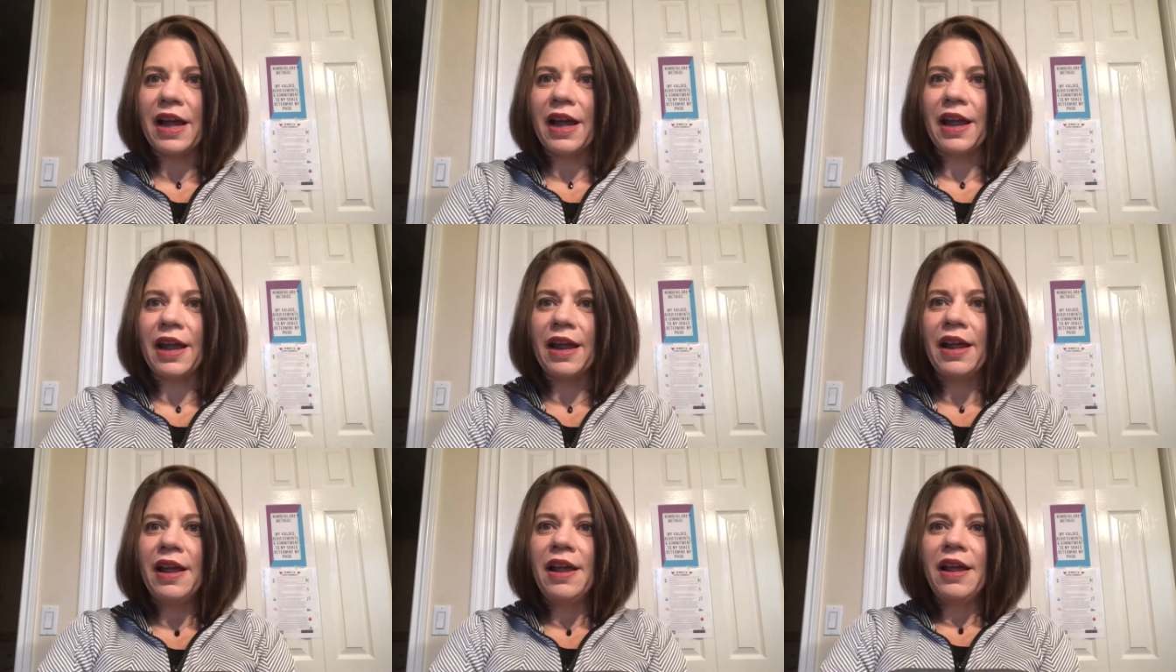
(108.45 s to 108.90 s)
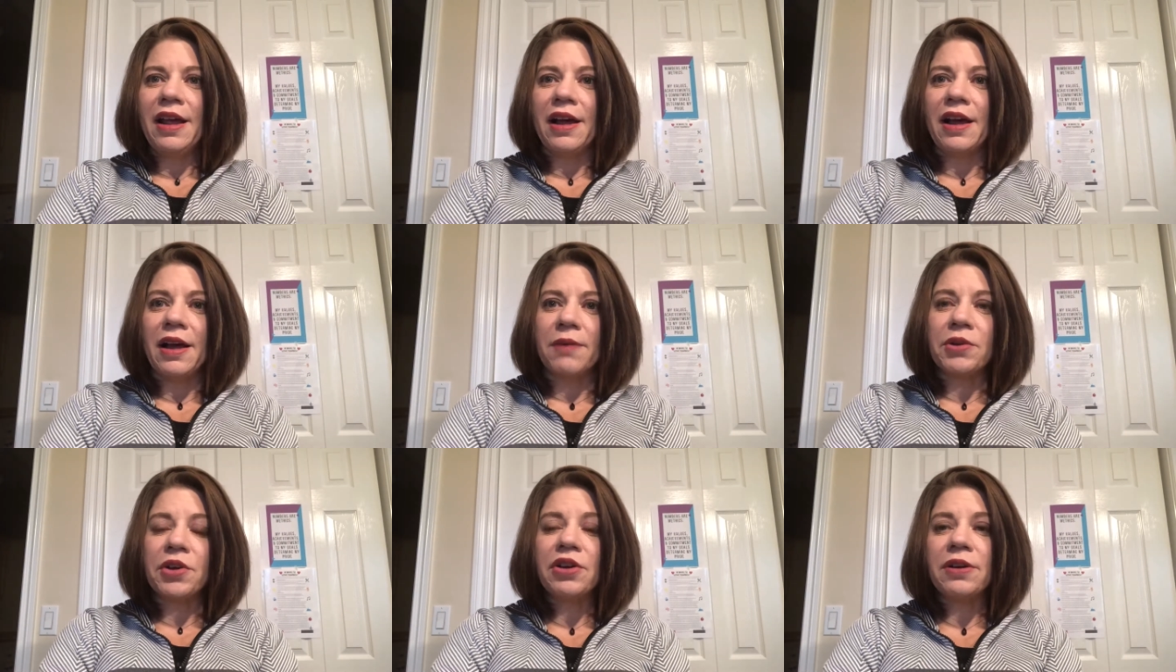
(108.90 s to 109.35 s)
I
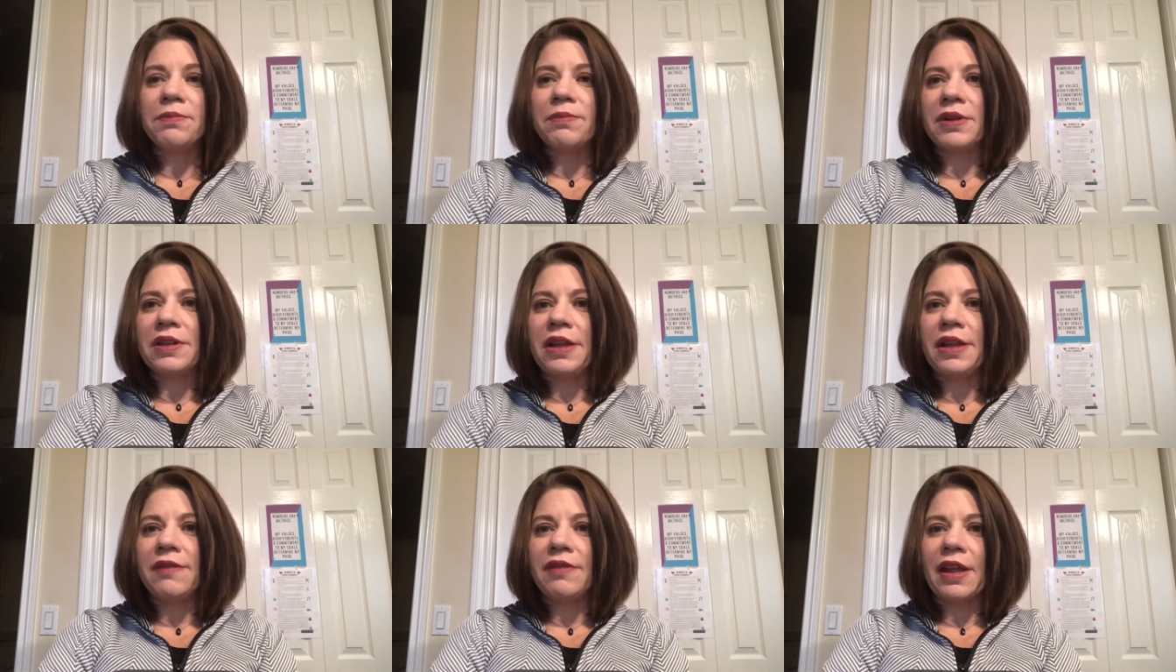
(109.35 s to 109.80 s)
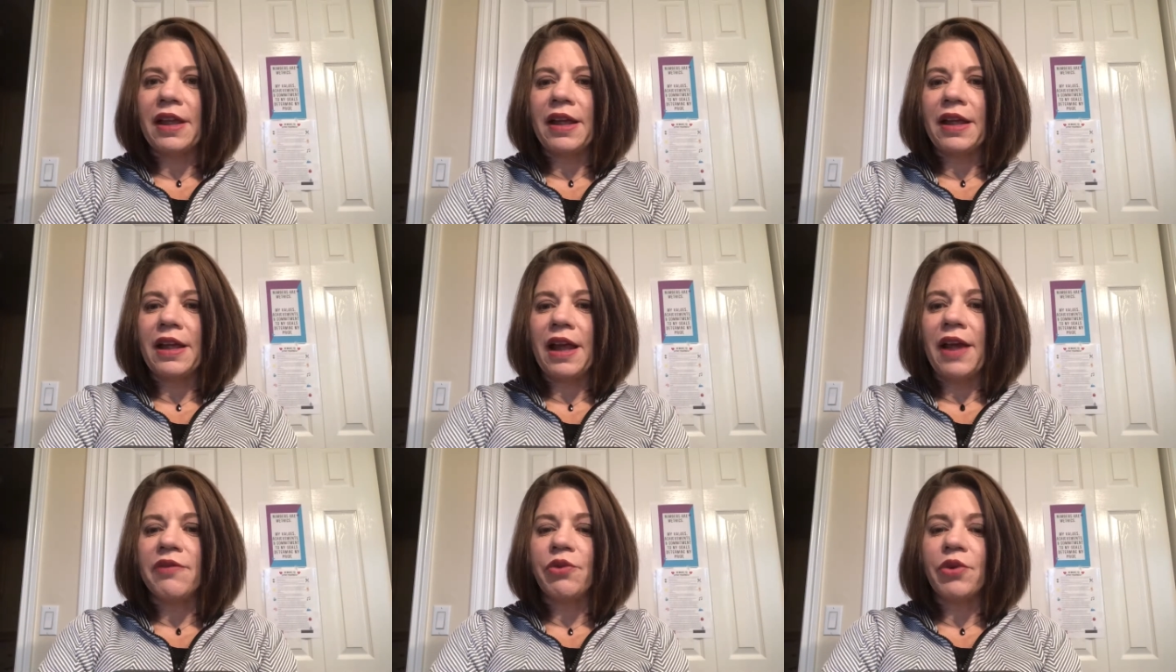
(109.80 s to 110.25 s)
um, couldn't believe
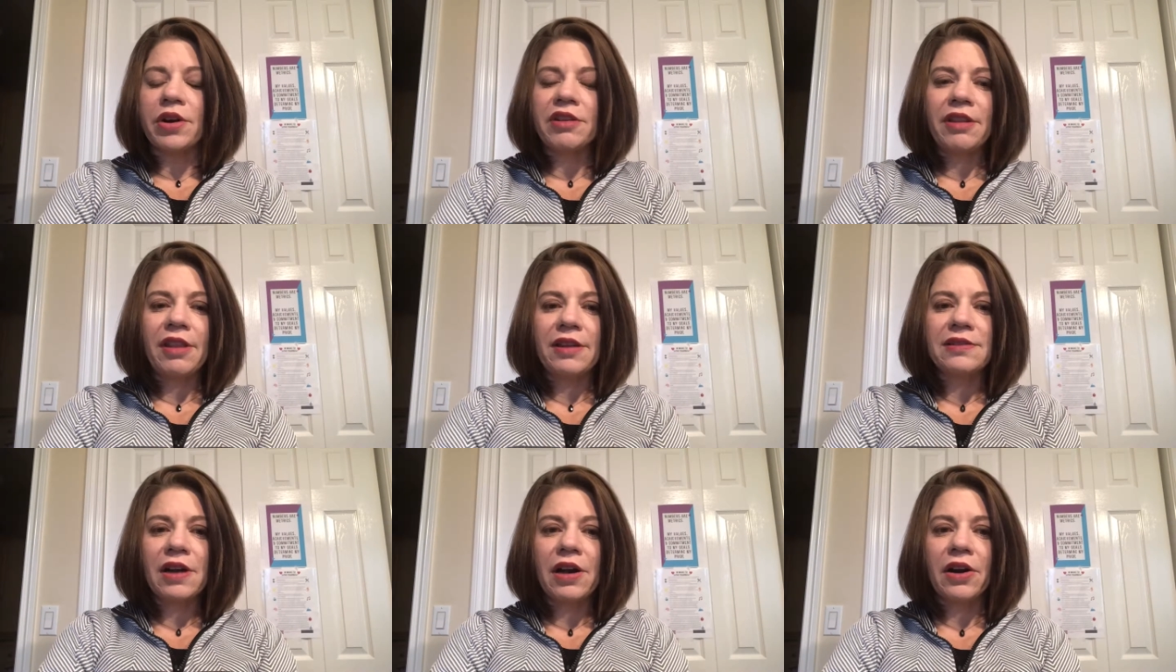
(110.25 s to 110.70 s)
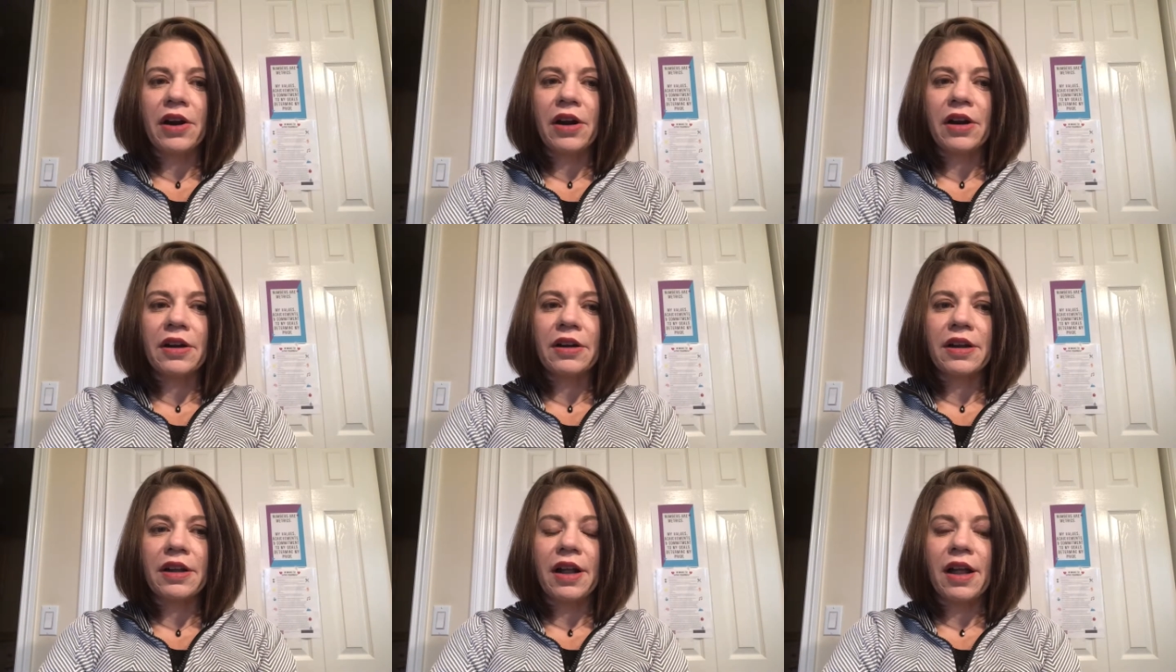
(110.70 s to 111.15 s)
that I've worked this
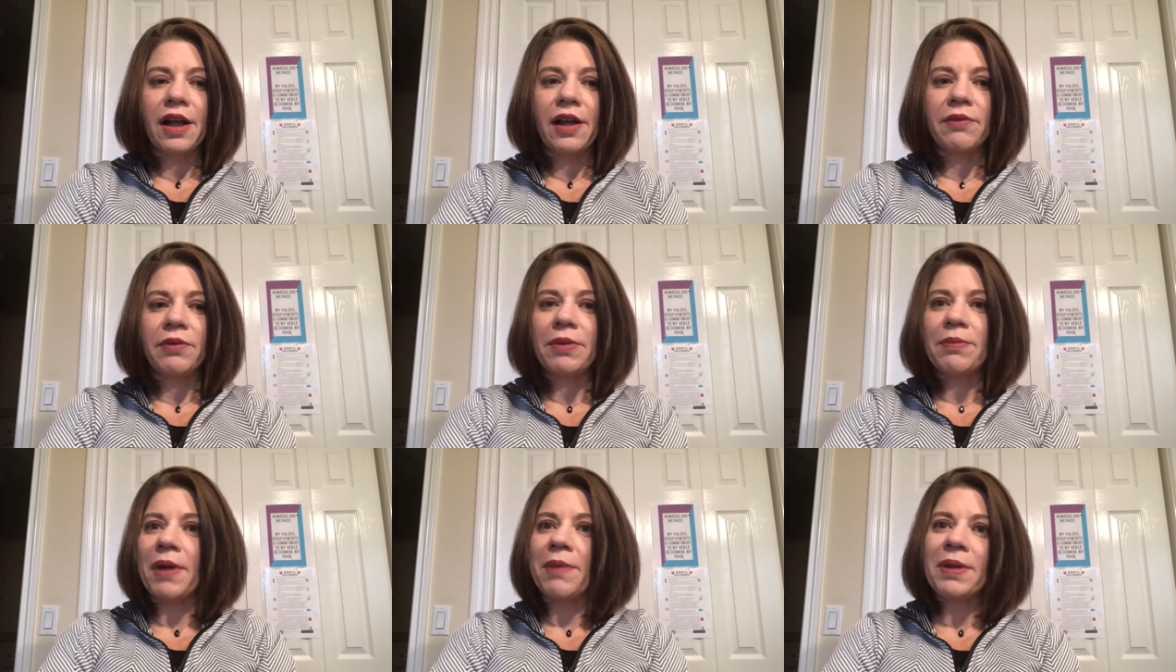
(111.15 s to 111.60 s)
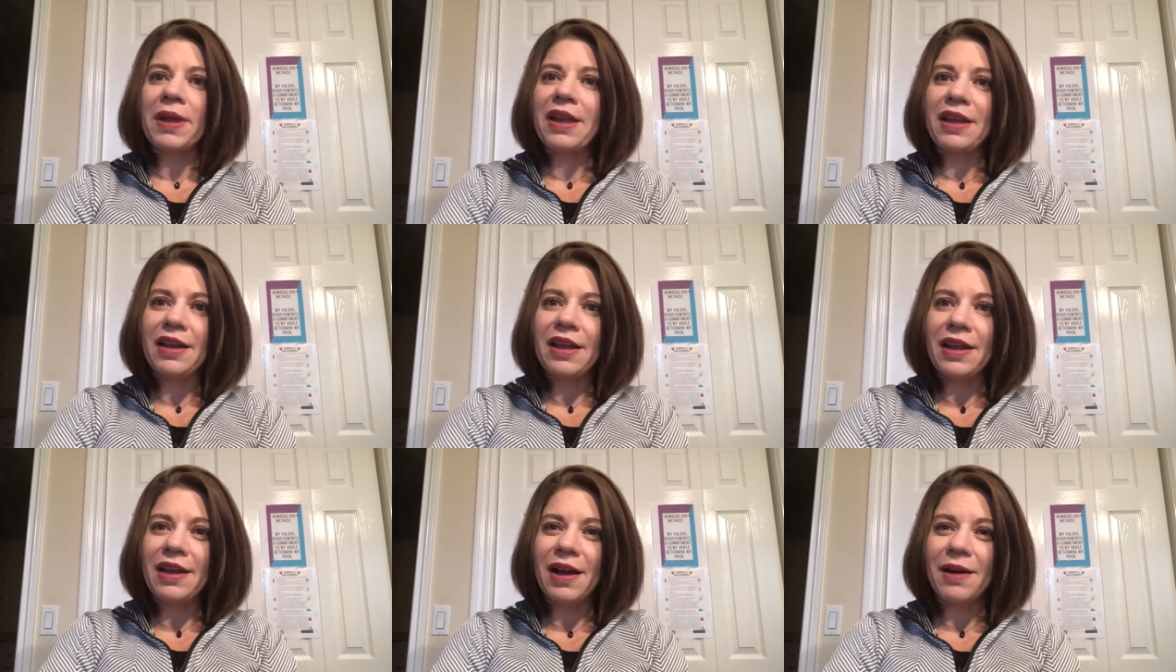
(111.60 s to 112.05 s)
hard uh, with my
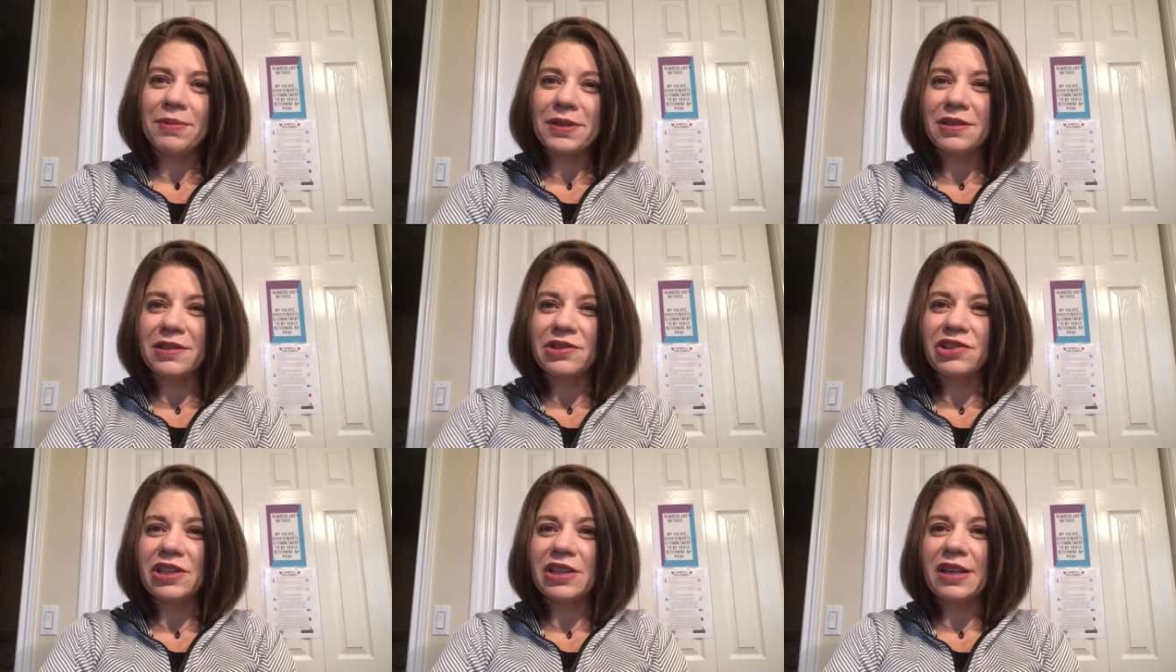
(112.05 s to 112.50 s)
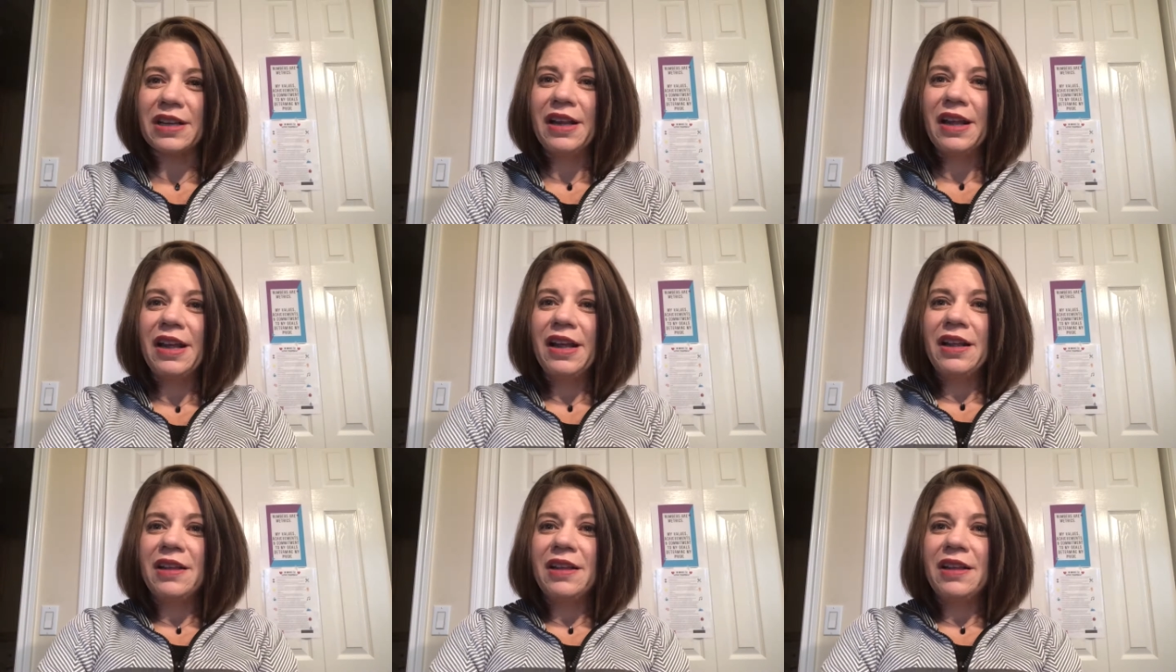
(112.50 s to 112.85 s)
bikini competition